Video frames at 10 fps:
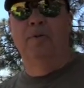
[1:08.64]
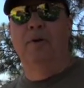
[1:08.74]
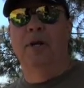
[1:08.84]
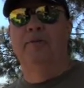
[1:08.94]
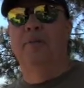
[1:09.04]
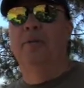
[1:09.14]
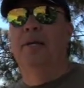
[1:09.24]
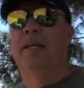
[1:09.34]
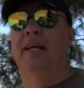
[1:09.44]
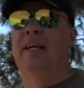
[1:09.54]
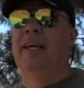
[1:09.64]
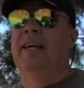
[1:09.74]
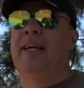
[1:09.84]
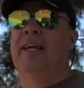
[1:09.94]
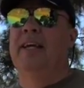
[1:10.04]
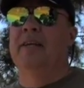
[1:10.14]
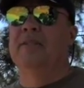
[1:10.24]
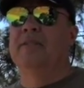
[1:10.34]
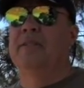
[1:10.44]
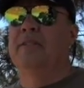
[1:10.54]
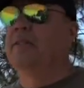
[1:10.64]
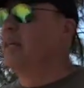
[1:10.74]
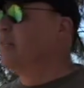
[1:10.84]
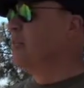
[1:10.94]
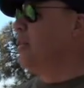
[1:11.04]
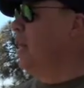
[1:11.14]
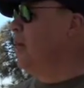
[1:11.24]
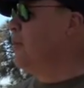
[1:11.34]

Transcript: whatever. But you know, it's just like this climb,